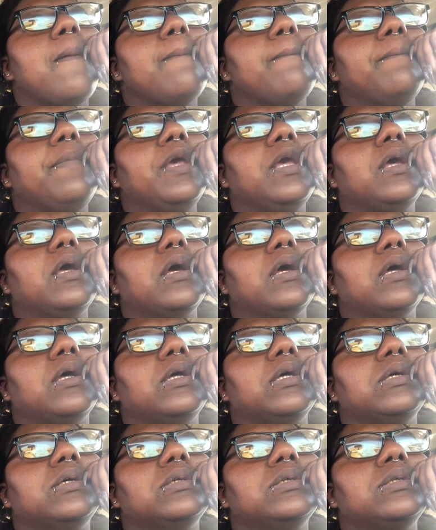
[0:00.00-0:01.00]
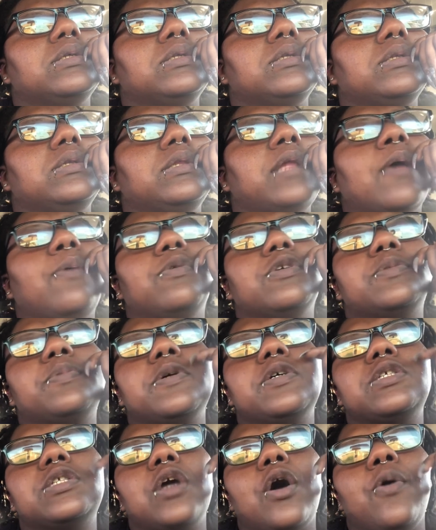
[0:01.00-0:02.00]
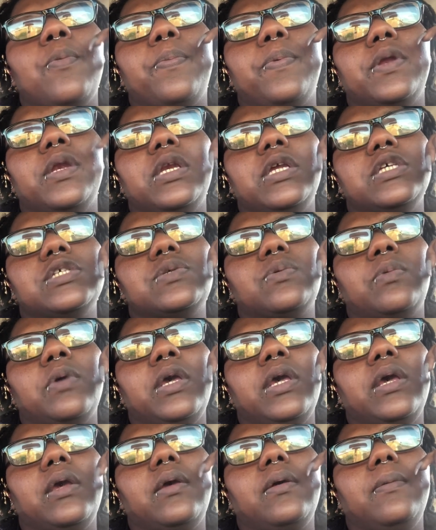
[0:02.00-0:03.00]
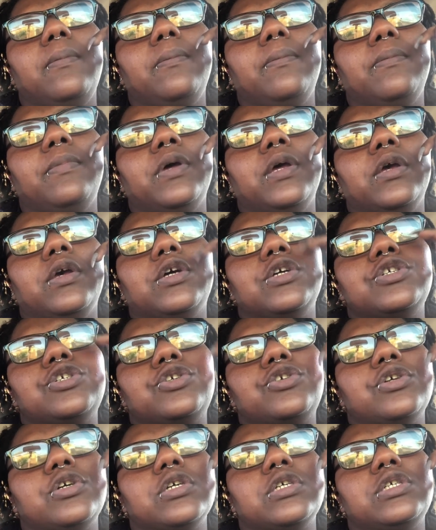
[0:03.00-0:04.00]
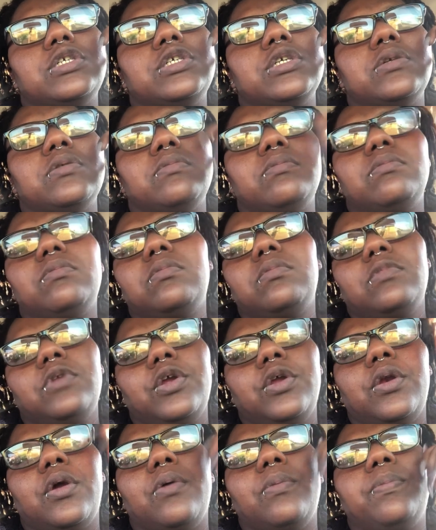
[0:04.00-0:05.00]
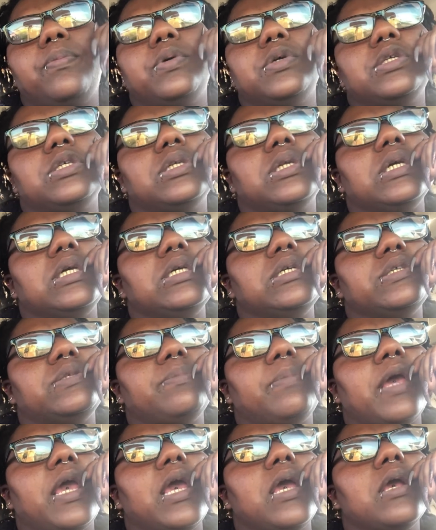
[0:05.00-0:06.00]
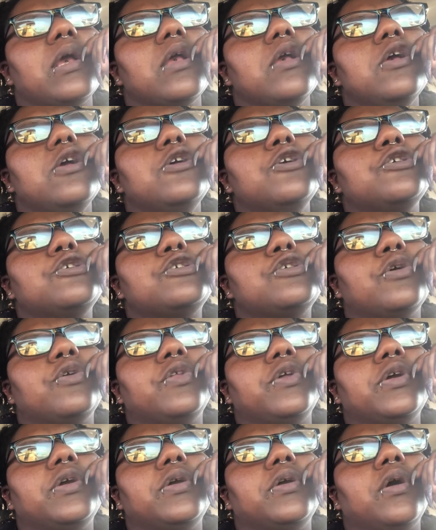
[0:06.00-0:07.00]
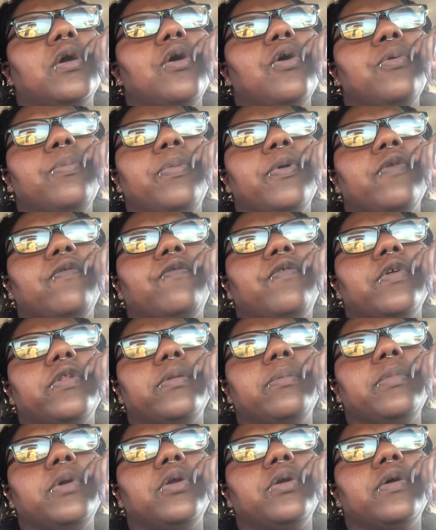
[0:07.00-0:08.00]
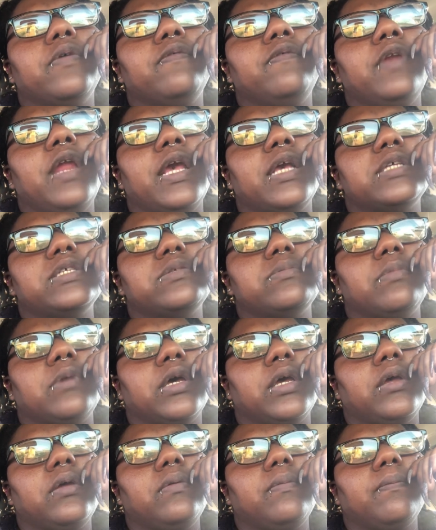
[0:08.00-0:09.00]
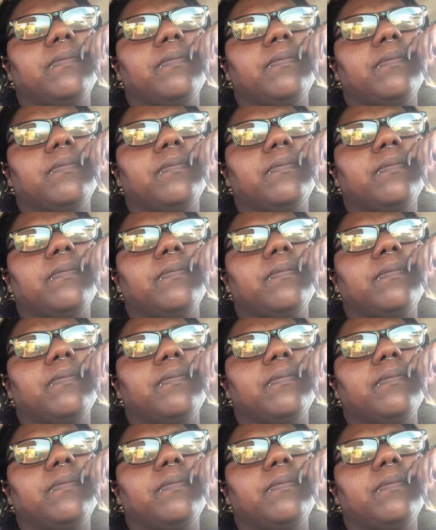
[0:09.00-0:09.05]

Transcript: because they were supposed to open this week, but construction, you know, pushed things back. So they're hoping for the middle of next month.